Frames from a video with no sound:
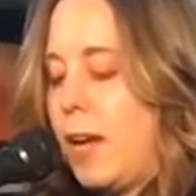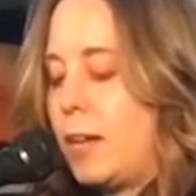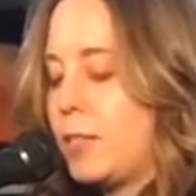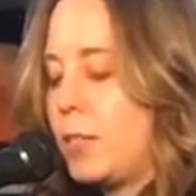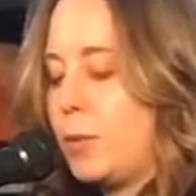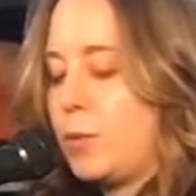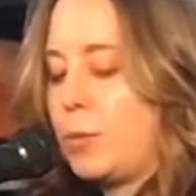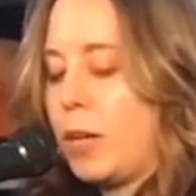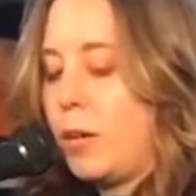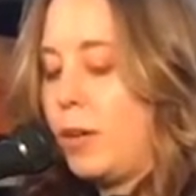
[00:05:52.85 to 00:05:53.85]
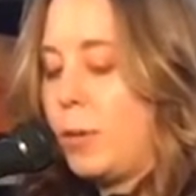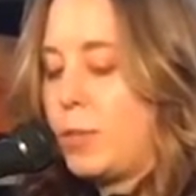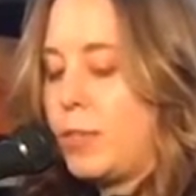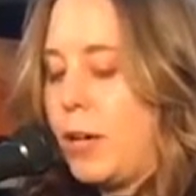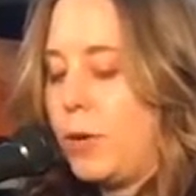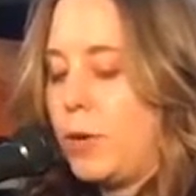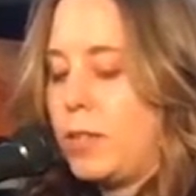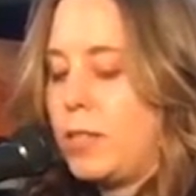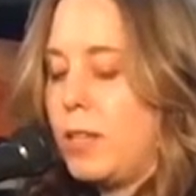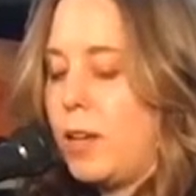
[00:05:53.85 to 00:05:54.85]
I assumed my career was now going
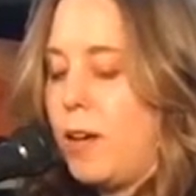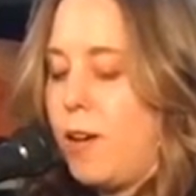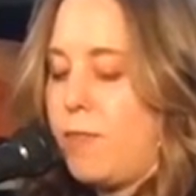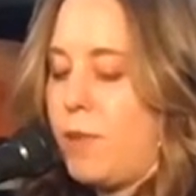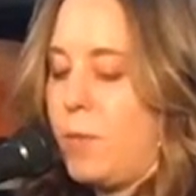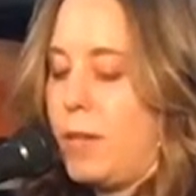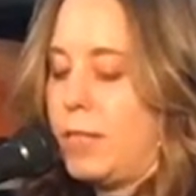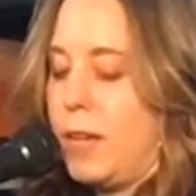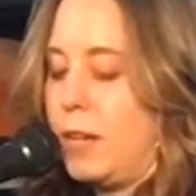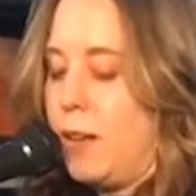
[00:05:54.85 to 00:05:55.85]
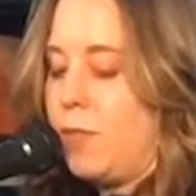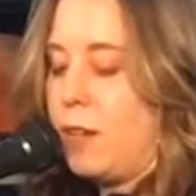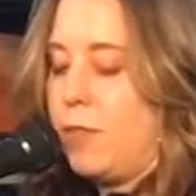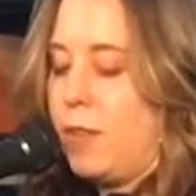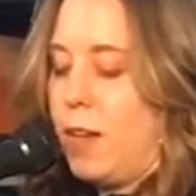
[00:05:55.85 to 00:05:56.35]
to take off in ways I'd never even